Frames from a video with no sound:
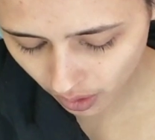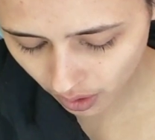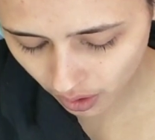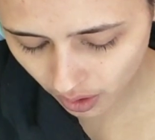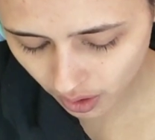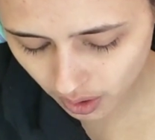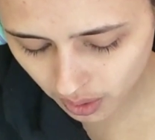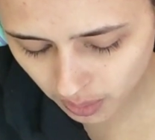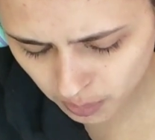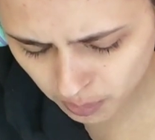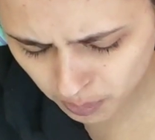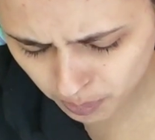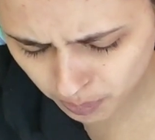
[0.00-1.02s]

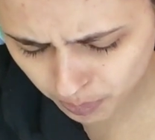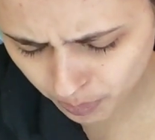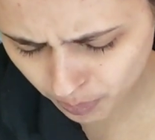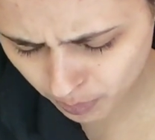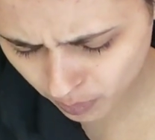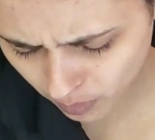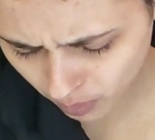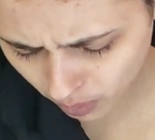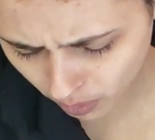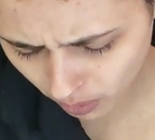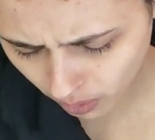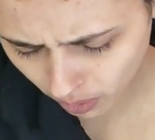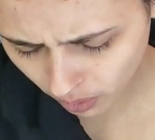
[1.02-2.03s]
And
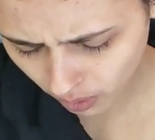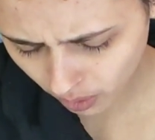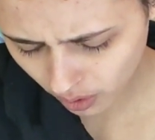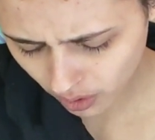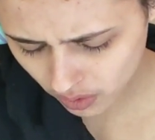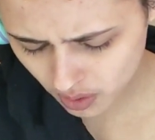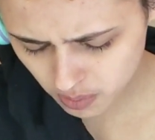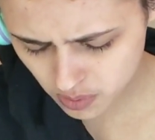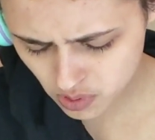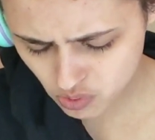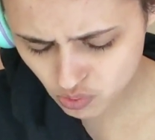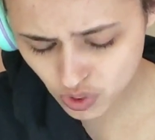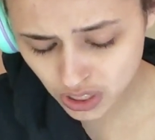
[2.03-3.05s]
that
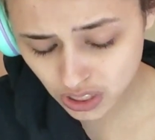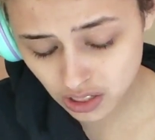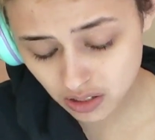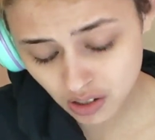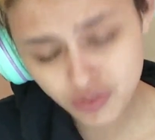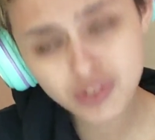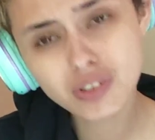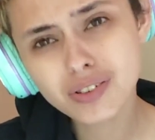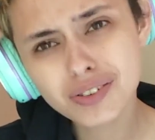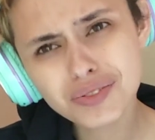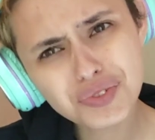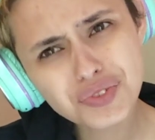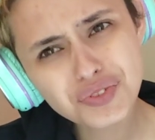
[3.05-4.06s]
was really
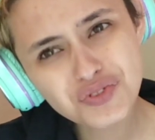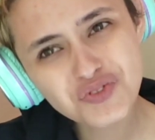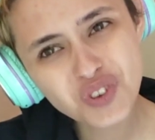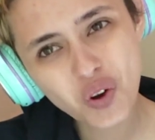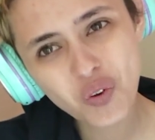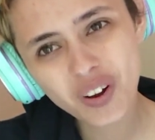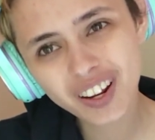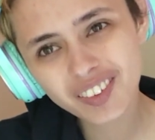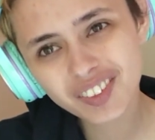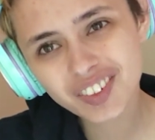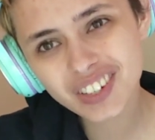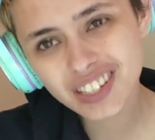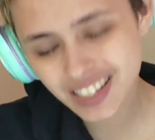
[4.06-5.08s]
difficult for
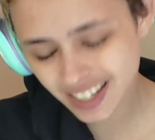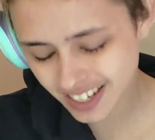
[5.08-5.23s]
whatever reason.